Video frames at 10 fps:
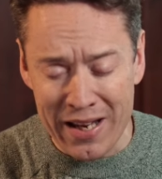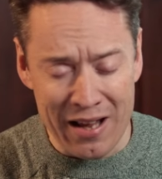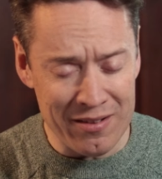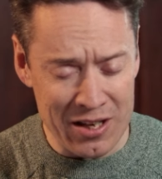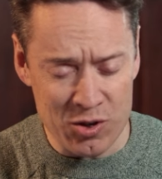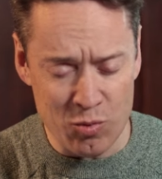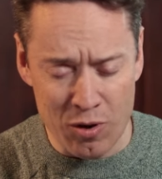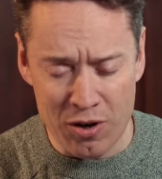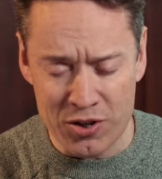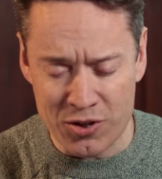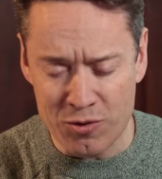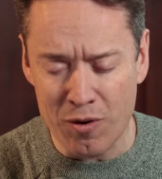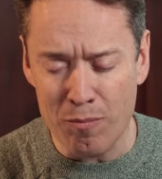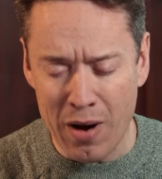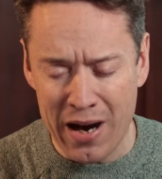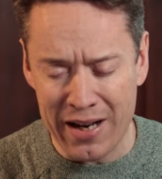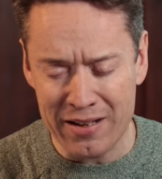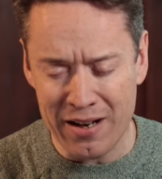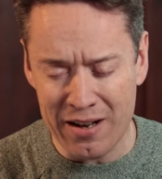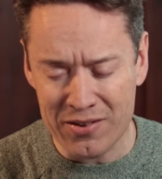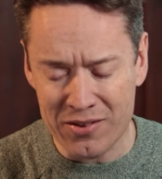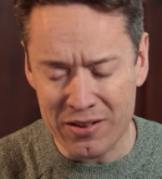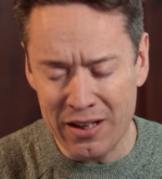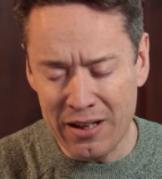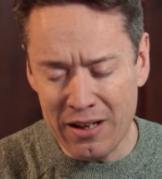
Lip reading: get these words to remind us,